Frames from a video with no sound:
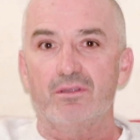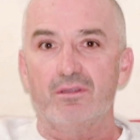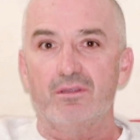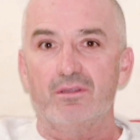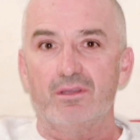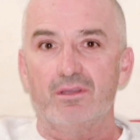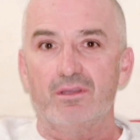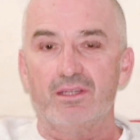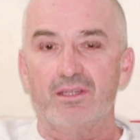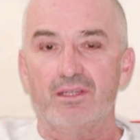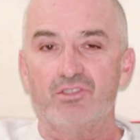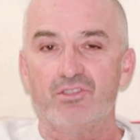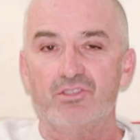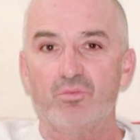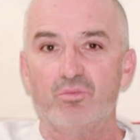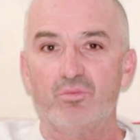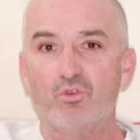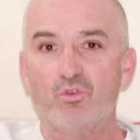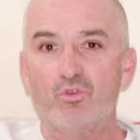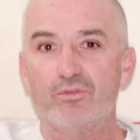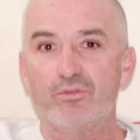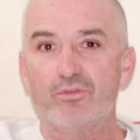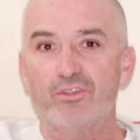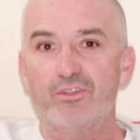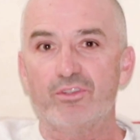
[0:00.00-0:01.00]
And your
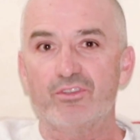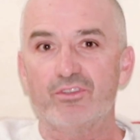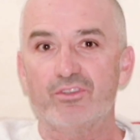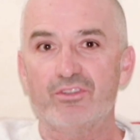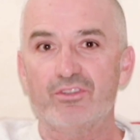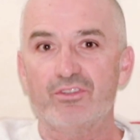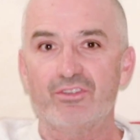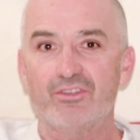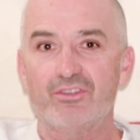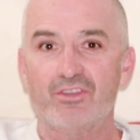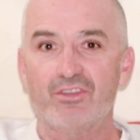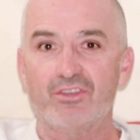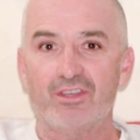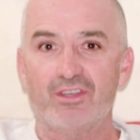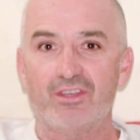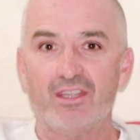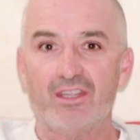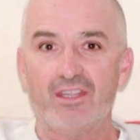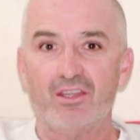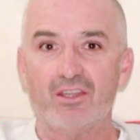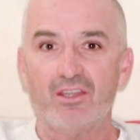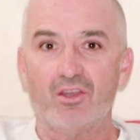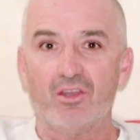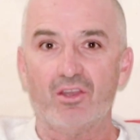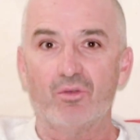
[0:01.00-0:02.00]
Morpheuses and your
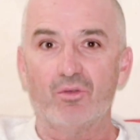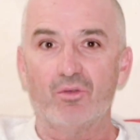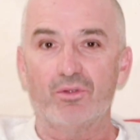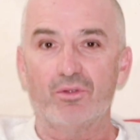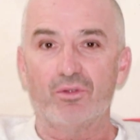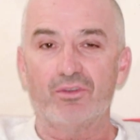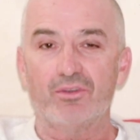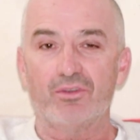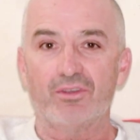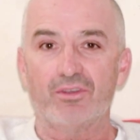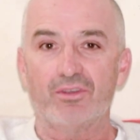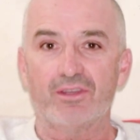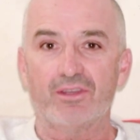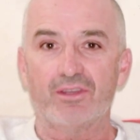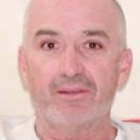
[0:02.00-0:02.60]
Neo and